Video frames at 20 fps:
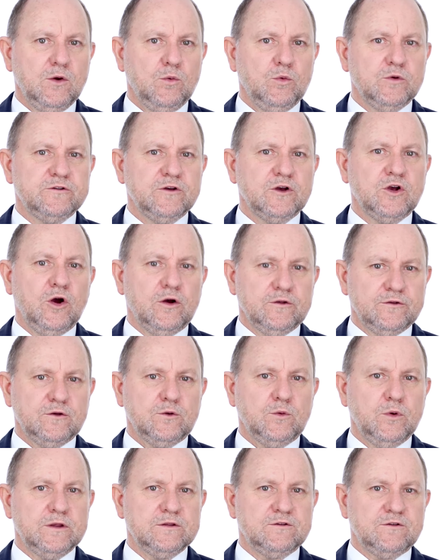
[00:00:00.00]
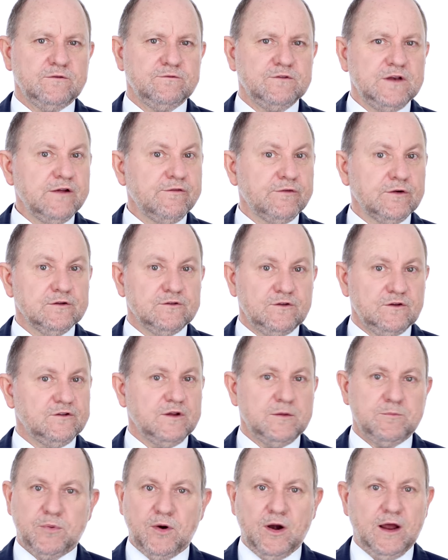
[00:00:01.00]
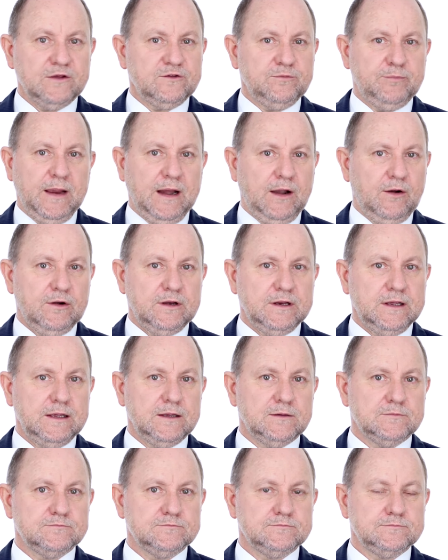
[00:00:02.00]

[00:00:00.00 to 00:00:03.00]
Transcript: was a consequence of differences in price parity.